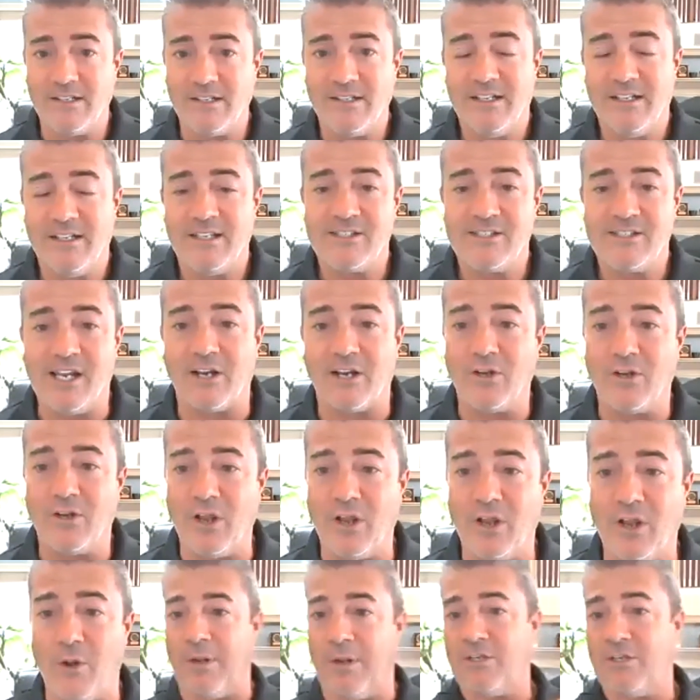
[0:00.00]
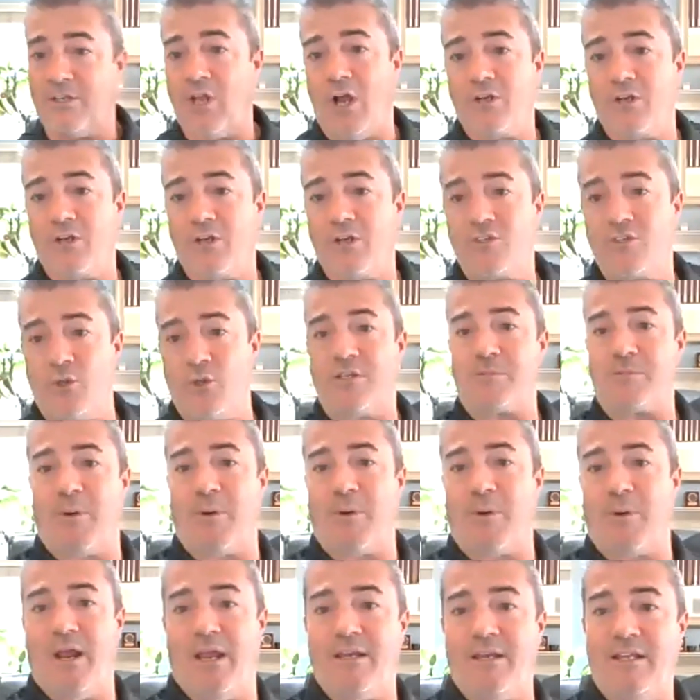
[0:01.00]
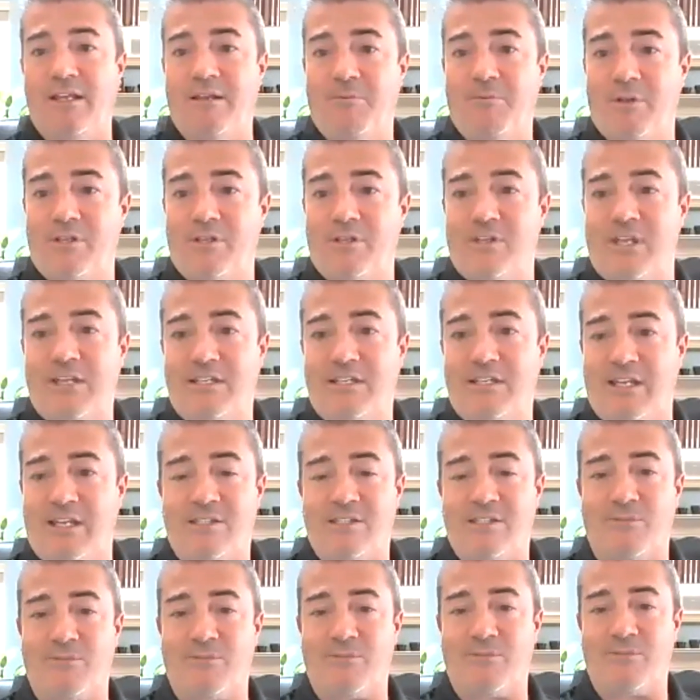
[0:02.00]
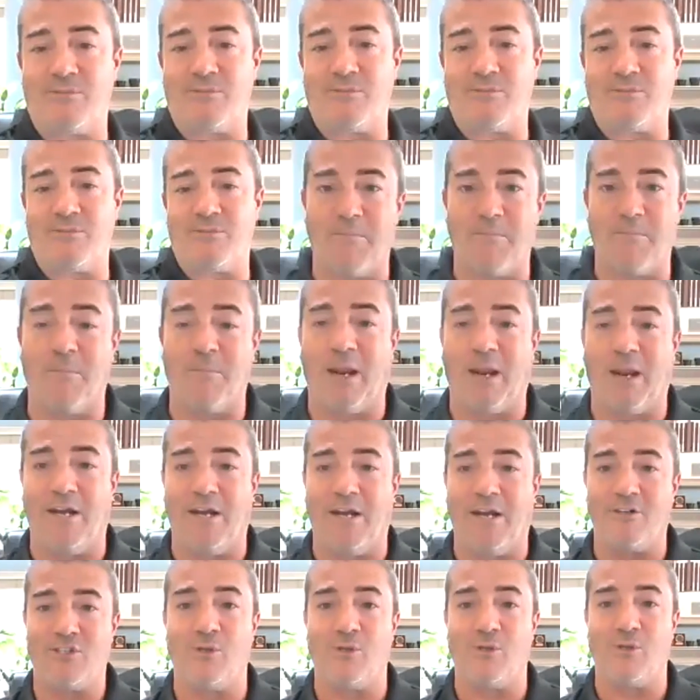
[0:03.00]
It's not gonna. Oh, my dog joined us, Brian. He's a first-time home buyer too. He